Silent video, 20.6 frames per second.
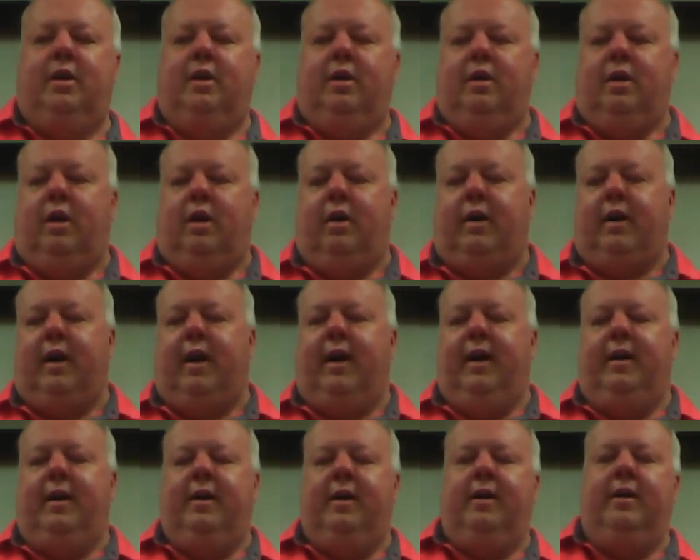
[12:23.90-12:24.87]

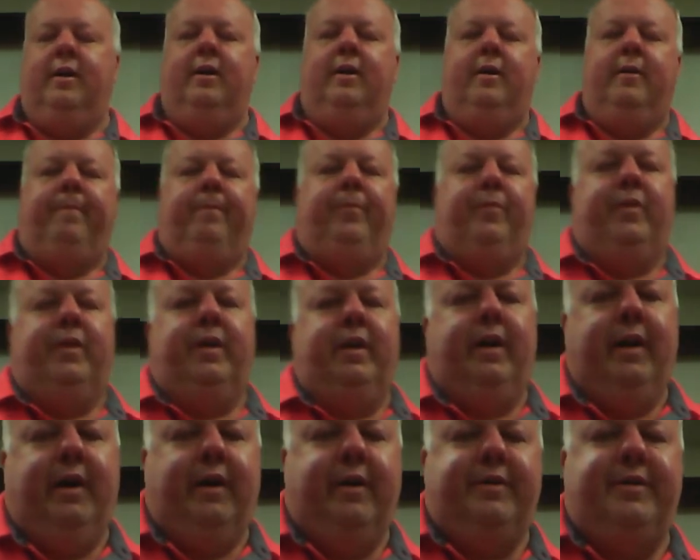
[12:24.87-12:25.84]
Okay.
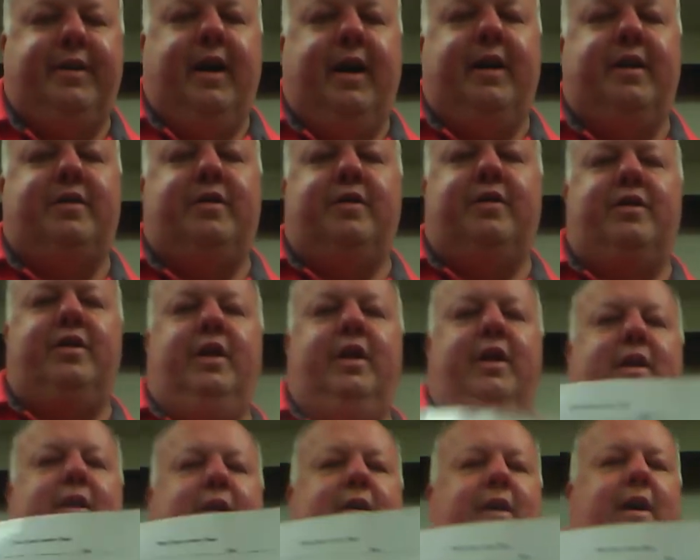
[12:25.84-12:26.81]
Here's the answer
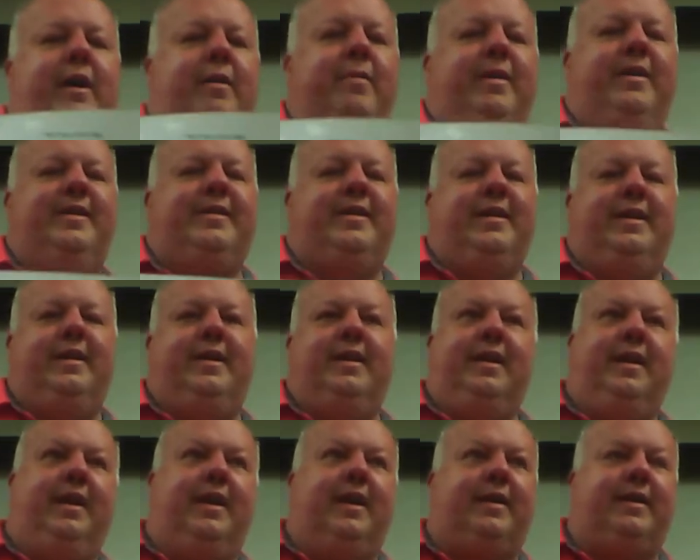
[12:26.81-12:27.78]
sheet. They're A, B, C,
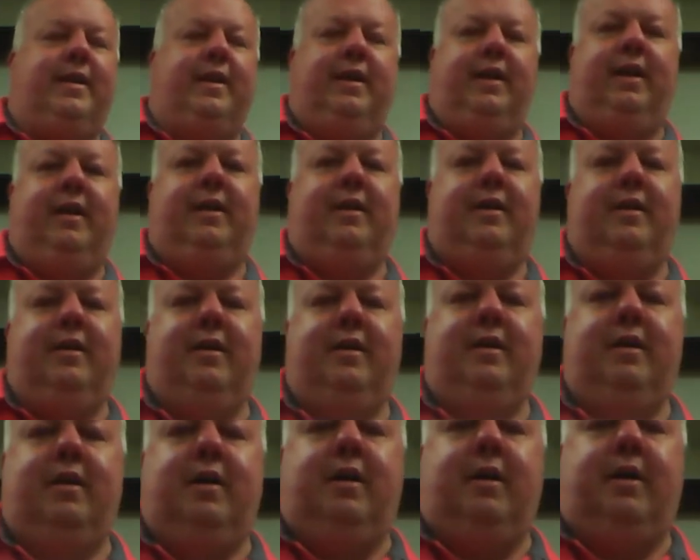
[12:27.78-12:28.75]
D, I think.
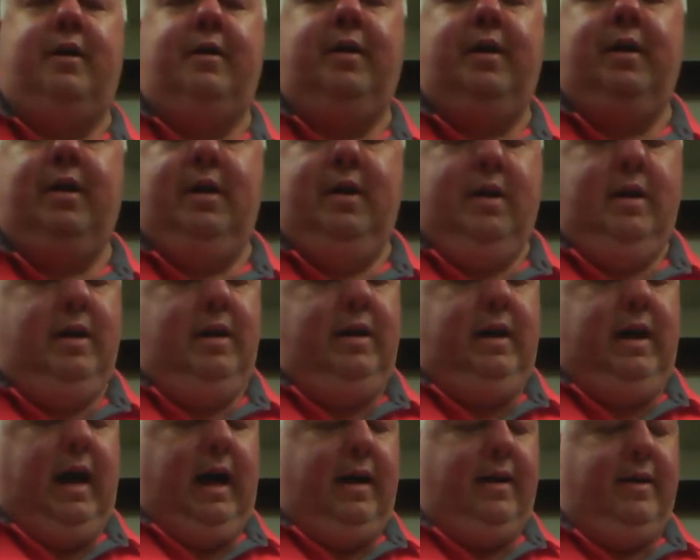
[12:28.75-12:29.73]

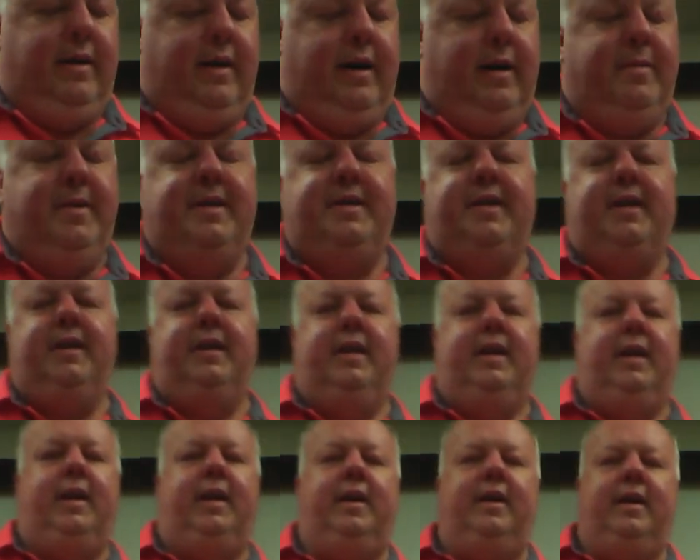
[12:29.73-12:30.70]
They're A, B, C,
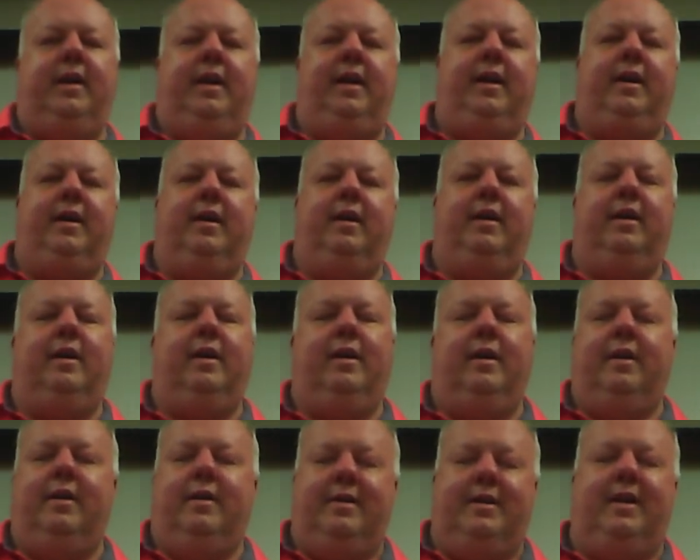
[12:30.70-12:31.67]
D, E,
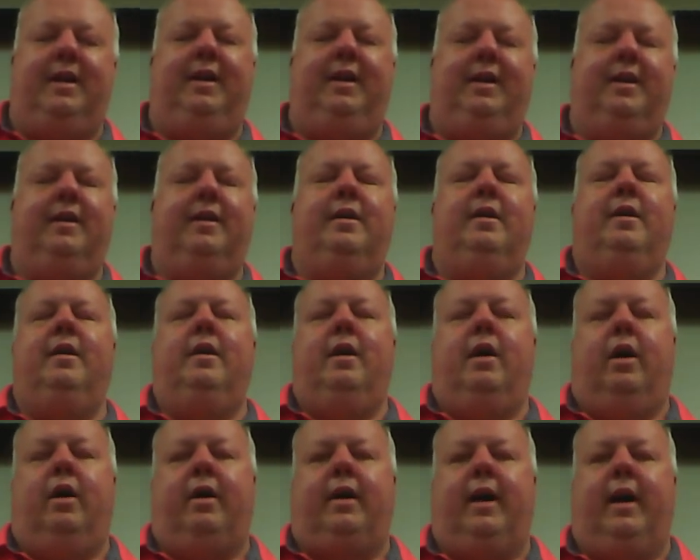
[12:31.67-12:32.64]
D.
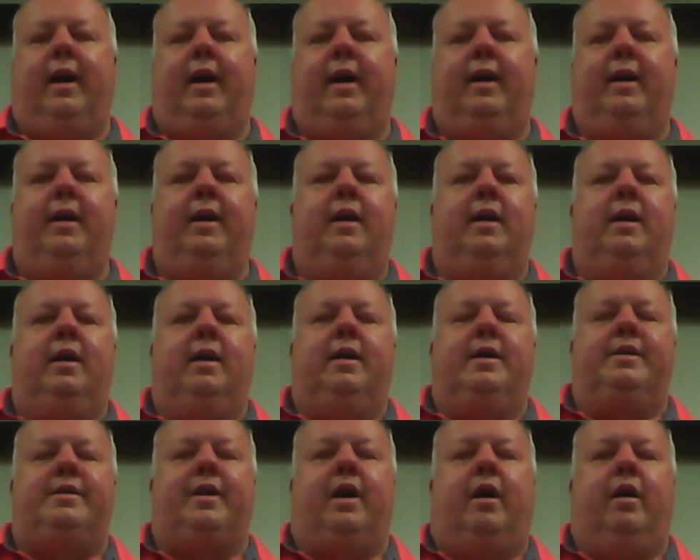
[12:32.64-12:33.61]
Okay.
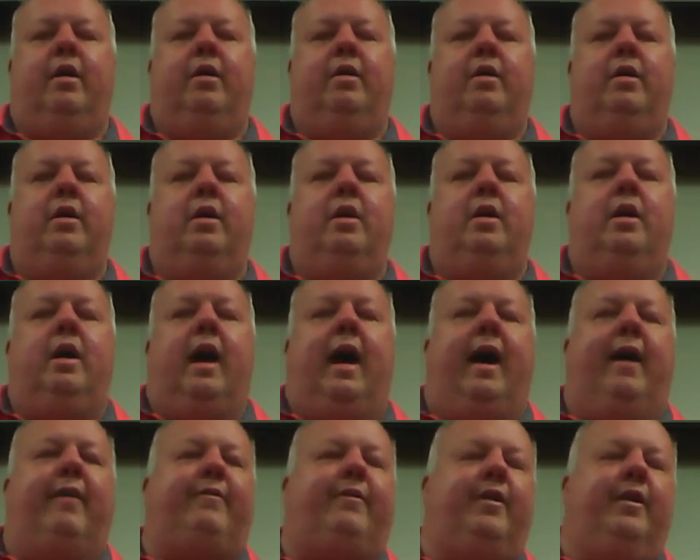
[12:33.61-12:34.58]
So
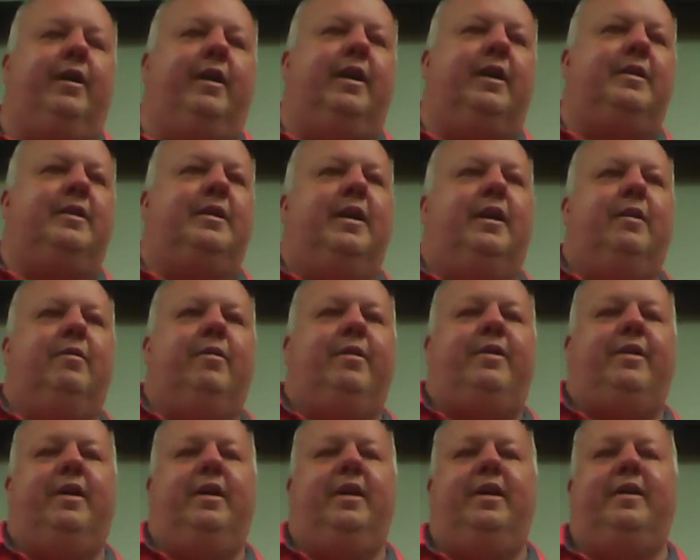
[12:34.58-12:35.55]
after you get done with
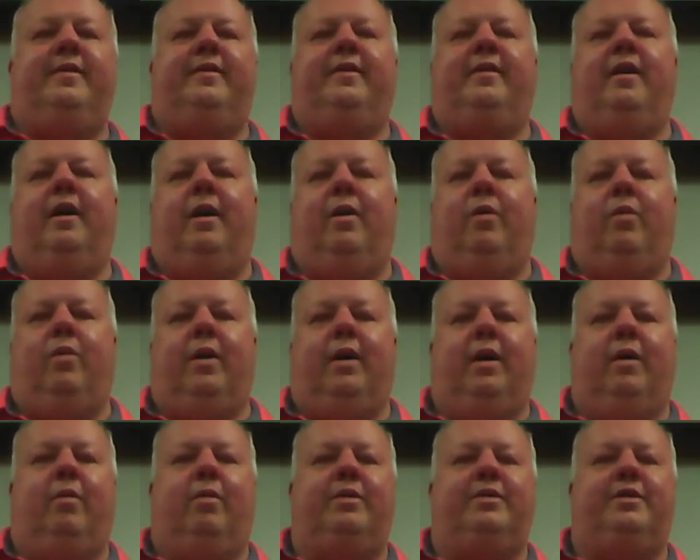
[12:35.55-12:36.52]
this, what I
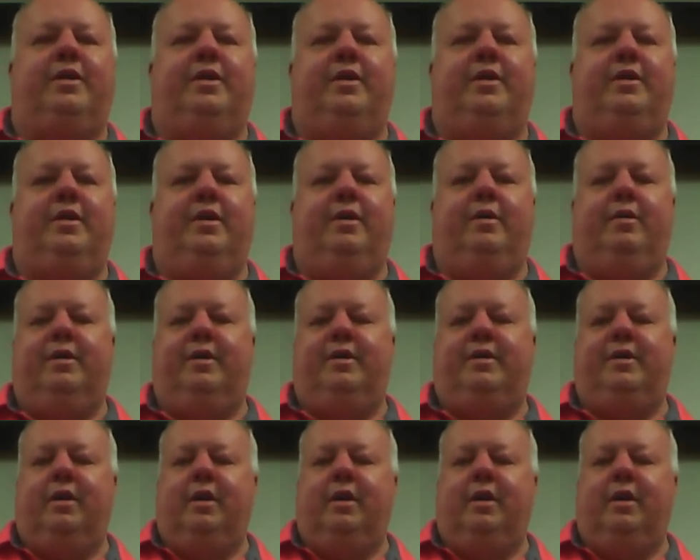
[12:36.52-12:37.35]
want you to do is